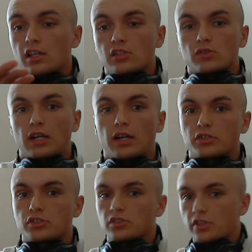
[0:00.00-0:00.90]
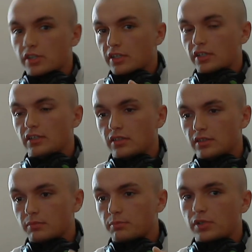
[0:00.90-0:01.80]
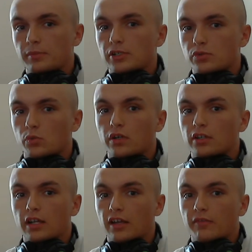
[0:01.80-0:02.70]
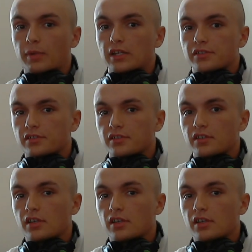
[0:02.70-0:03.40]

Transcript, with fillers: So now you're just looking at pretty much one and a half pages,